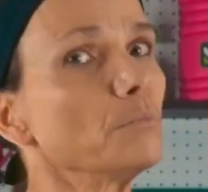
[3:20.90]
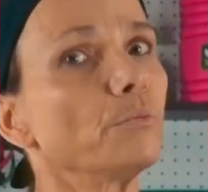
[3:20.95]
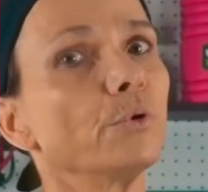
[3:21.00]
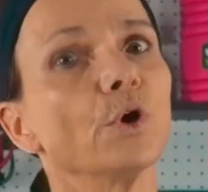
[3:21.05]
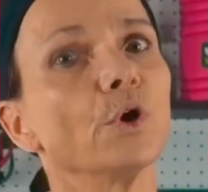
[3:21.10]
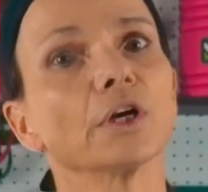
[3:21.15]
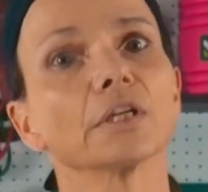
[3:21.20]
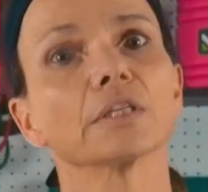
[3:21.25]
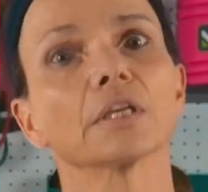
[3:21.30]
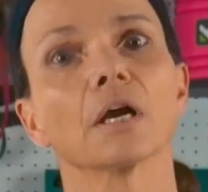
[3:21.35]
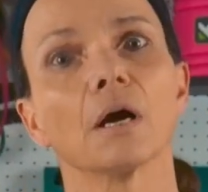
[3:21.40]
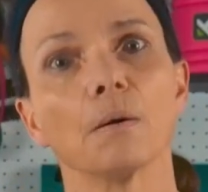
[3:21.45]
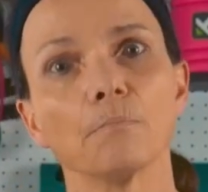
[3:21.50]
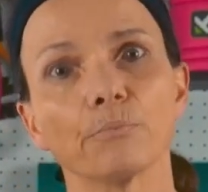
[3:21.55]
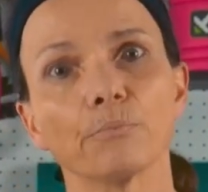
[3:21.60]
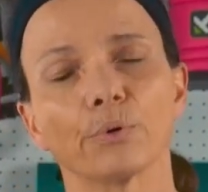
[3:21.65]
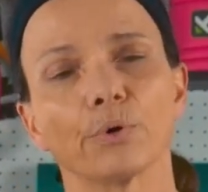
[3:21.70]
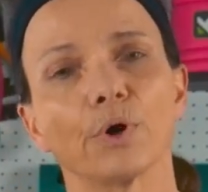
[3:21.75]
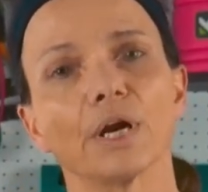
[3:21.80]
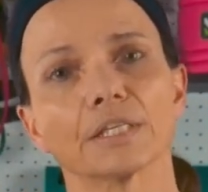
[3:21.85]
to put
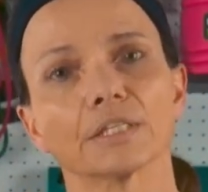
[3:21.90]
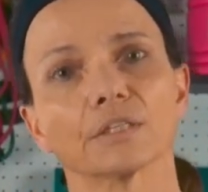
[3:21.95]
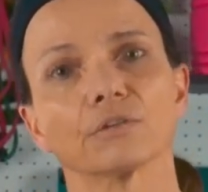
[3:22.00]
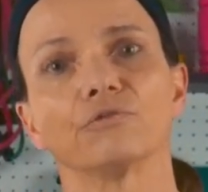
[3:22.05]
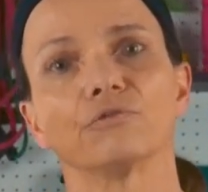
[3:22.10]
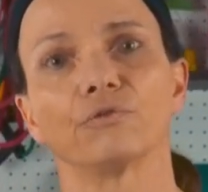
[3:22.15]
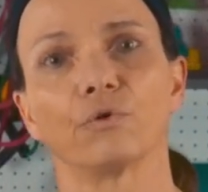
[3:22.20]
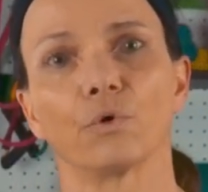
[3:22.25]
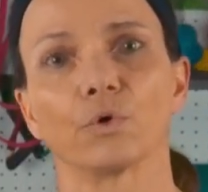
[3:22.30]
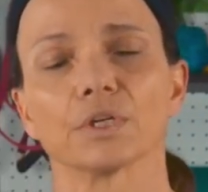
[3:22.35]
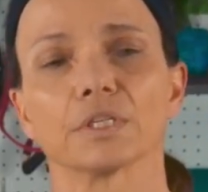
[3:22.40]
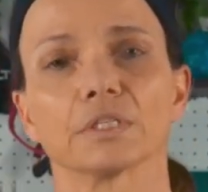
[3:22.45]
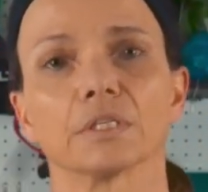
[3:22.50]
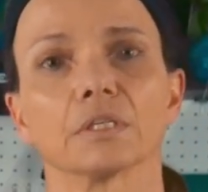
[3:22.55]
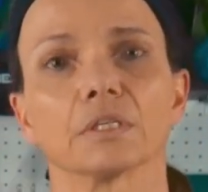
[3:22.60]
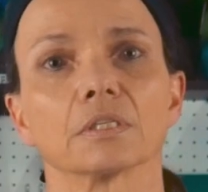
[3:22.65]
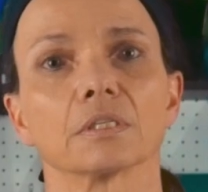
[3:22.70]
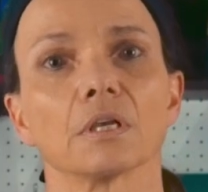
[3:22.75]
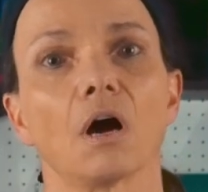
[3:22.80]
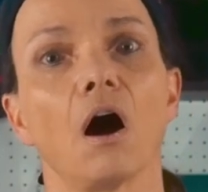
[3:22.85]
compressive
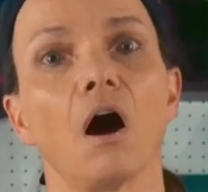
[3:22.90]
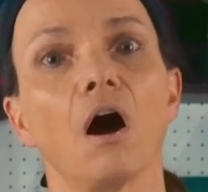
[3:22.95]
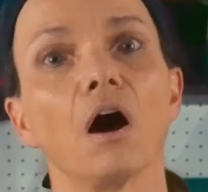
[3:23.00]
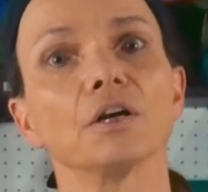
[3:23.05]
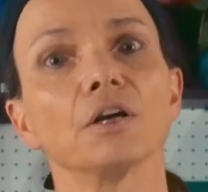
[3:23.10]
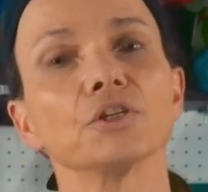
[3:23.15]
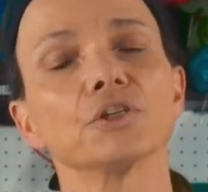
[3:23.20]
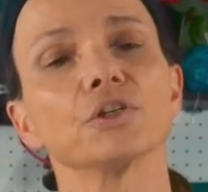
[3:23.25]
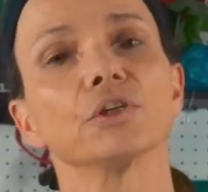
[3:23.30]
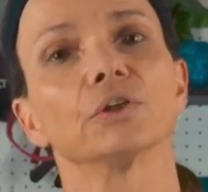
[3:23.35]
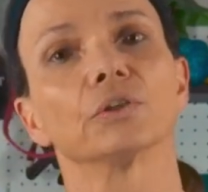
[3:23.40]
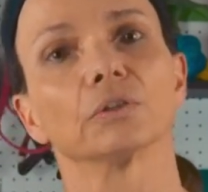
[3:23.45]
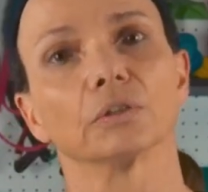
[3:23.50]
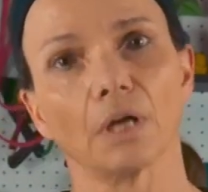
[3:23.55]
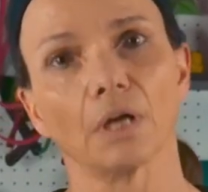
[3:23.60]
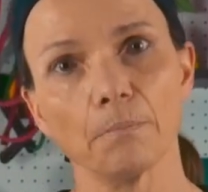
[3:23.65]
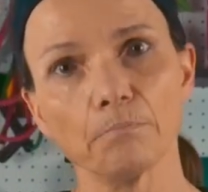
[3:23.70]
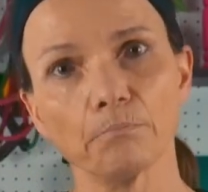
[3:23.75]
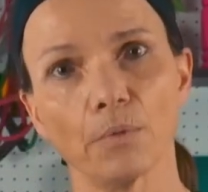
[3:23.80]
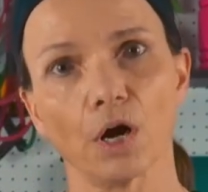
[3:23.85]
forces onto your
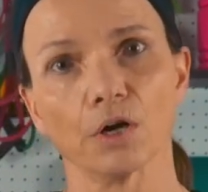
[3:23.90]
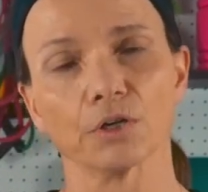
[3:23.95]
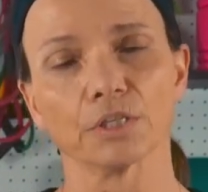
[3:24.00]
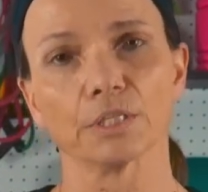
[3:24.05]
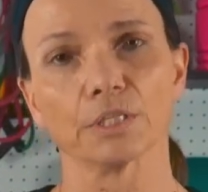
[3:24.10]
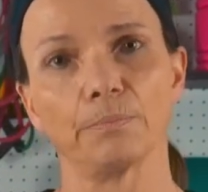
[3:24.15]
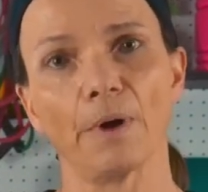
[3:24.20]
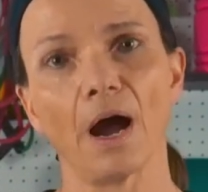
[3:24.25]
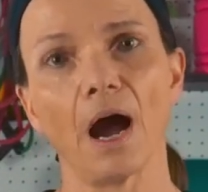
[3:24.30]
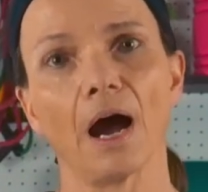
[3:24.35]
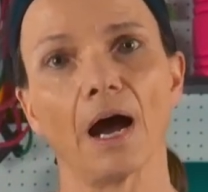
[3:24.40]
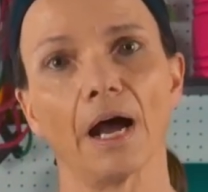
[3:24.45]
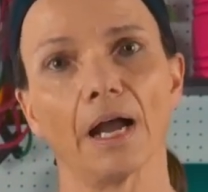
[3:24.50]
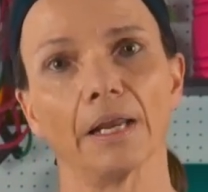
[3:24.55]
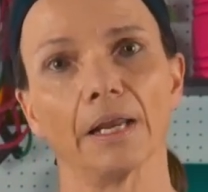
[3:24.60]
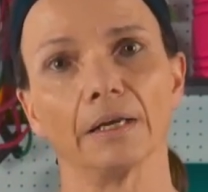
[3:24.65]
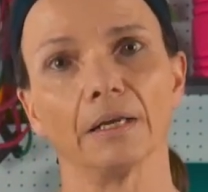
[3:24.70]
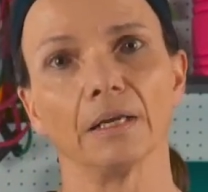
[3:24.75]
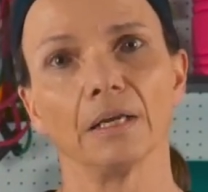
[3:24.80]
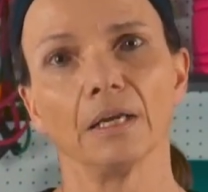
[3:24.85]
lumbar
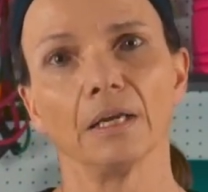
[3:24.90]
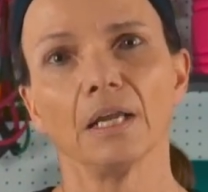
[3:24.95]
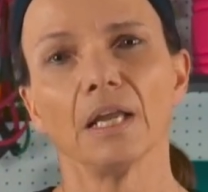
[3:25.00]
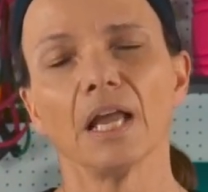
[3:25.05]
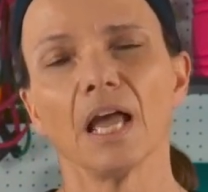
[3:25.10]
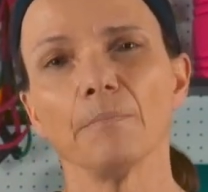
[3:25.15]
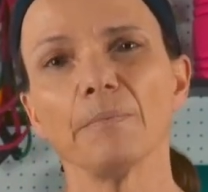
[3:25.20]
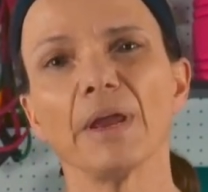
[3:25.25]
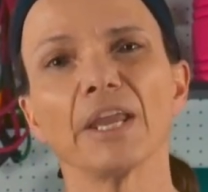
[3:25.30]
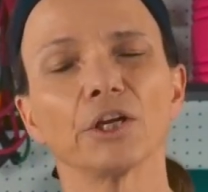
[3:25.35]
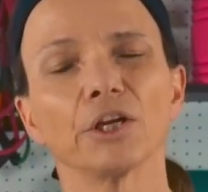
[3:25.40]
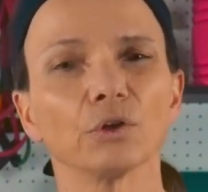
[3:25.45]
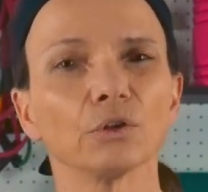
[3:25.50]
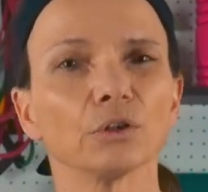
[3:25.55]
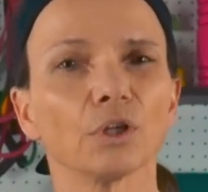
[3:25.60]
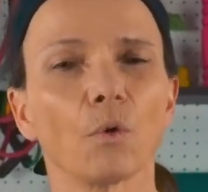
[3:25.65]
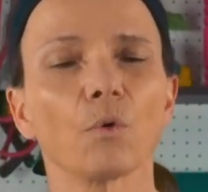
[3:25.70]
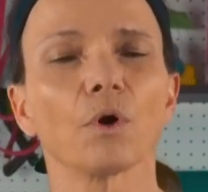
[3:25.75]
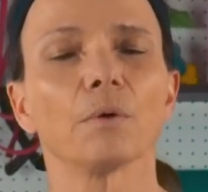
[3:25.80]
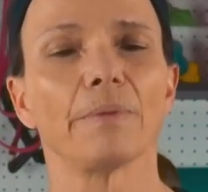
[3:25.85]
spine and make your
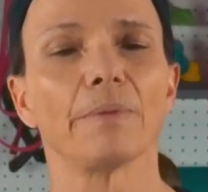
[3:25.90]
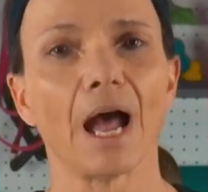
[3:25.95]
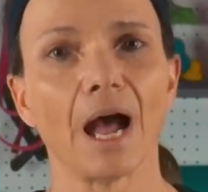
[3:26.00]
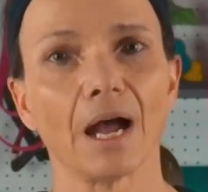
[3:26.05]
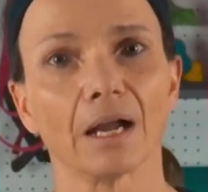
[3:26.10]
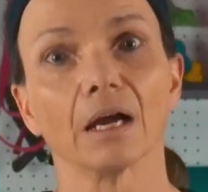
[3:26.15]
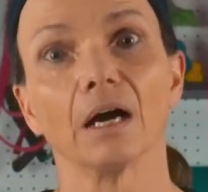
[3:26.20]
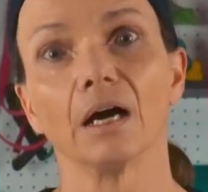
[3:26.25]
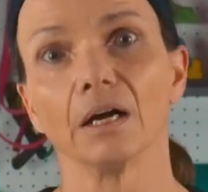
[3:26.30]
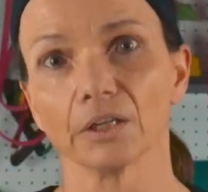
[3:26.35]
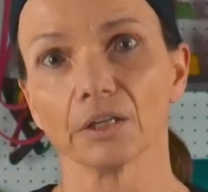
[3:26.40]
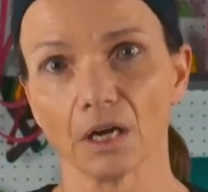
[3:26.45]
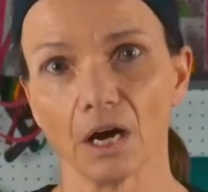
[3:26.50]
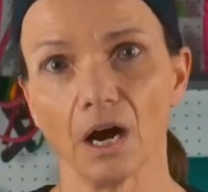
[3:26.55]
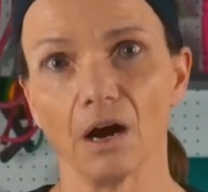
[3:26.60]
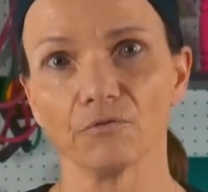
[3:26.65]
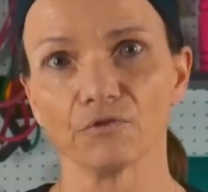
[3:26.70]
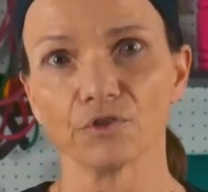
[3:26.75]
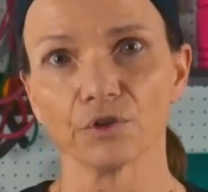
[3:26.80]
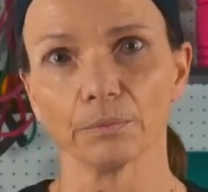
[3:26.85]
lower back
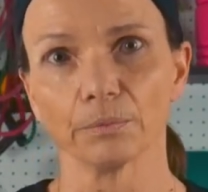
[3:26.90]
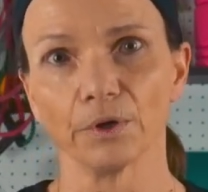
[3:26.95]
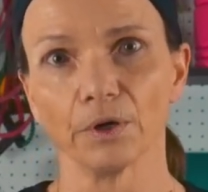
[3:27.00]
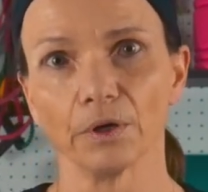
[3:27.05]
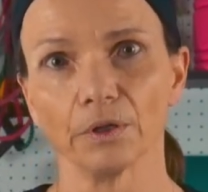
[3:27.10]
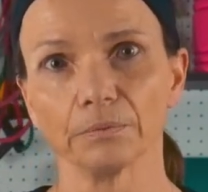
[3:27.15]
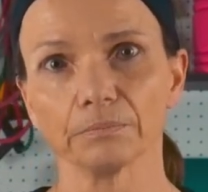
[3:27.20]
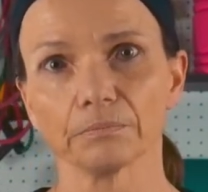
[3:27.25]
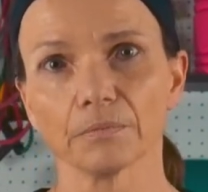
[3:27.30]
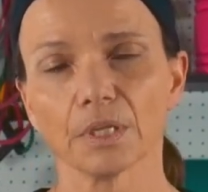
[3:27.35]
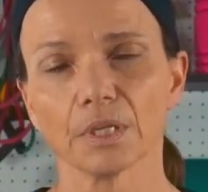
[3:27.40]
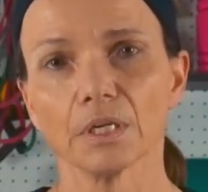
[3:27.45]
uncomfortable.